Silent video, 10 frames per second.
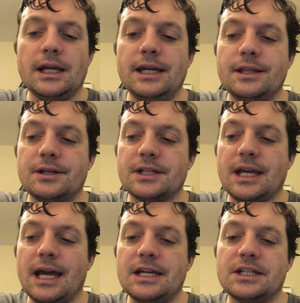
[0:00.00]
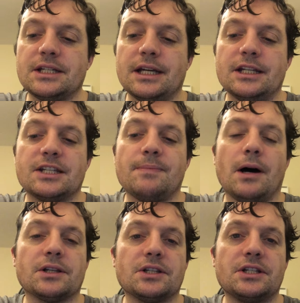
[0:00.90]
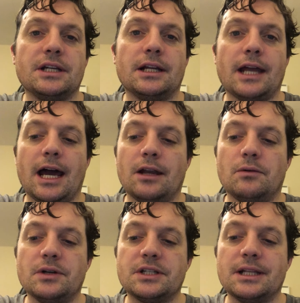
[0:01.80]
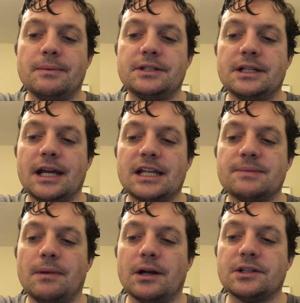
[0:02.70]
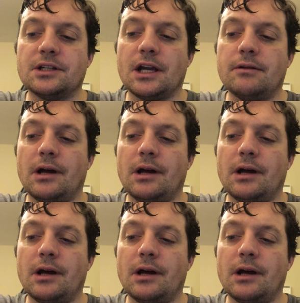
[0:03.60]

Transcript: There's a case in Spartan Steel and Alloys Limited against Martin and Co.